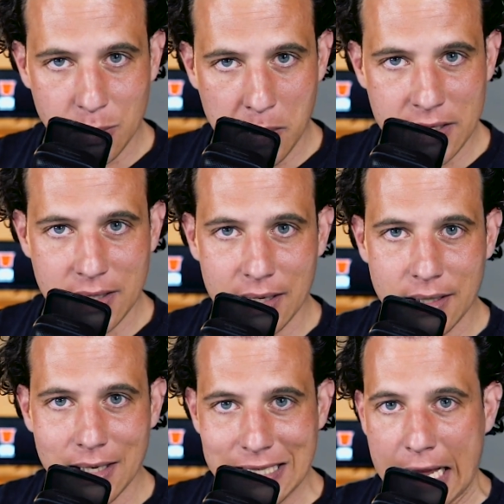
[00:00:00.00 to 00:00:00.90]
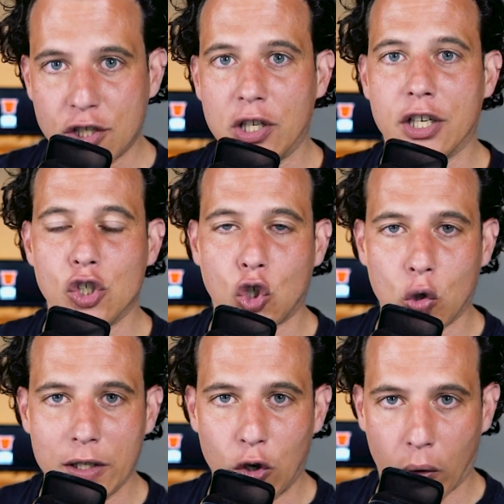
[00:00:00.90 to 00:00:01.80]
business is actually
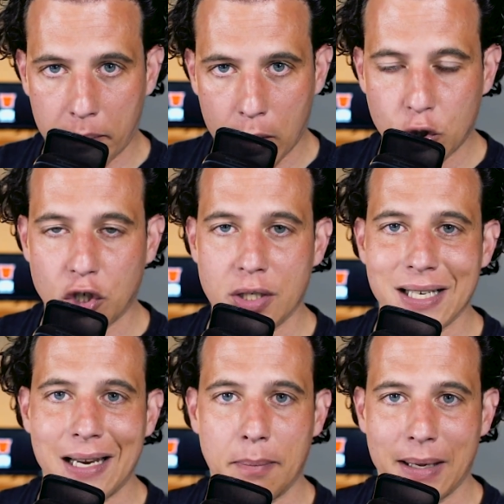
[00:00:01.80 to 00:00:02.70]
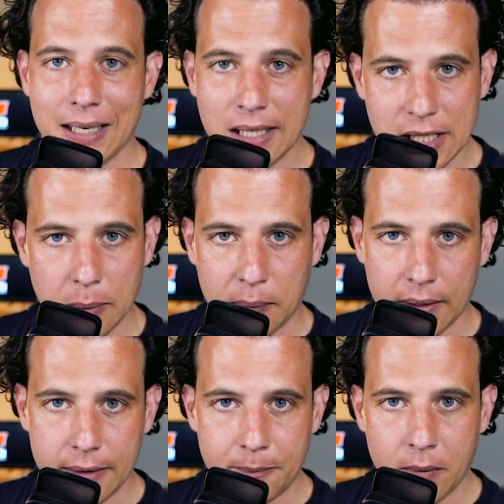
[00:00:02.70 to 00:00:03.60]
controlling your emotions and being
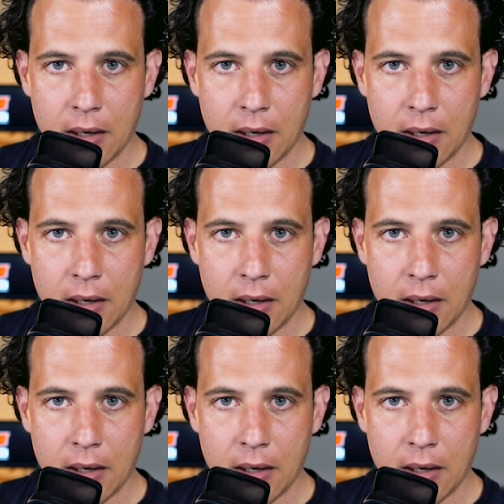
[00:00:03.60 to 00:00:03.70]
disciplined.